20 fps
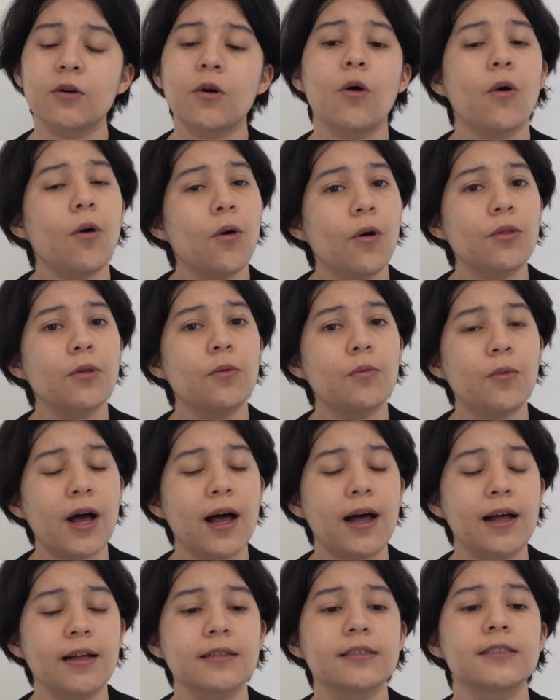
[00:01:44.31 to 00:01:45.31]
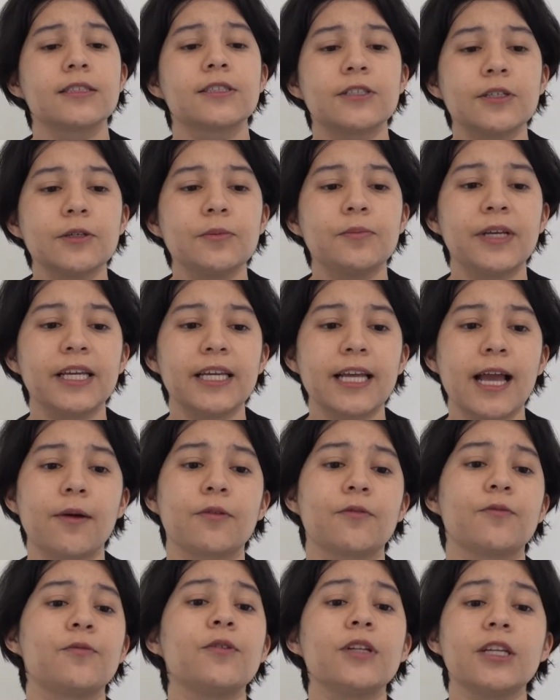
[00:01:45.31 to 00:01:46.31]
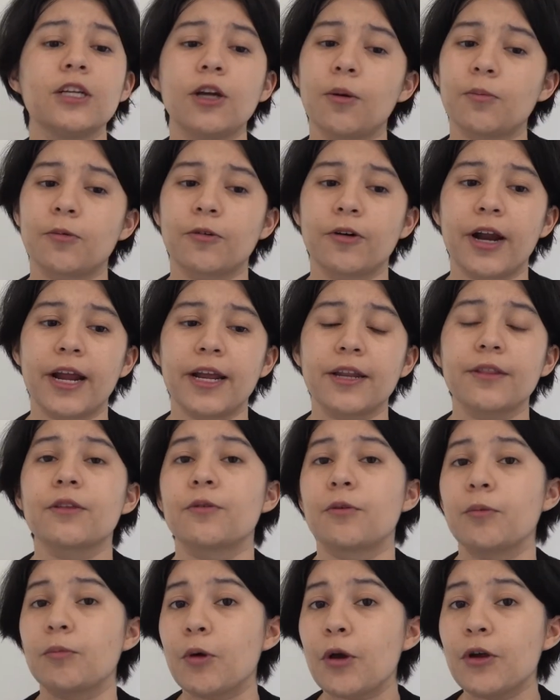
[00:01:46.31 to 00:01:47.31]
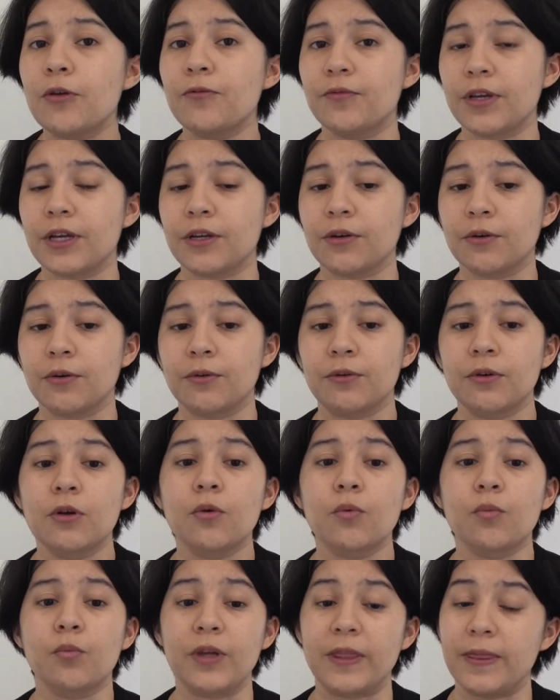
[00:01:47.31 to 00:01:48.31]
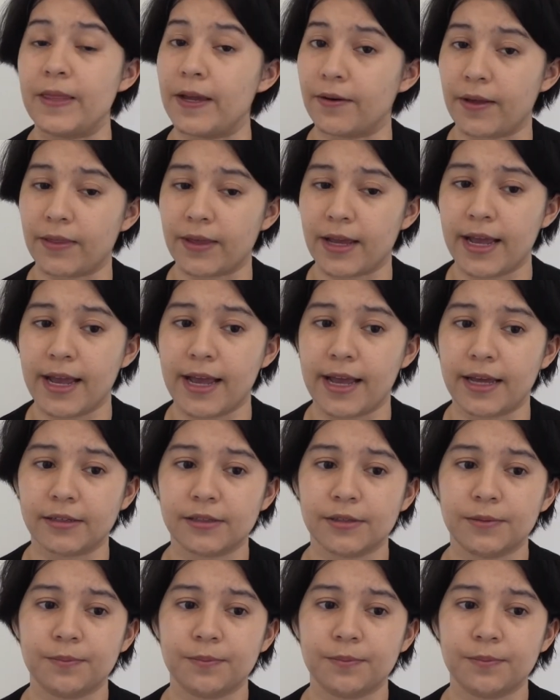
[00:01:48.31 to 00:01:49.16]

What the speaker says: all the while still being able to fully operate the remote vehicle with their other hand.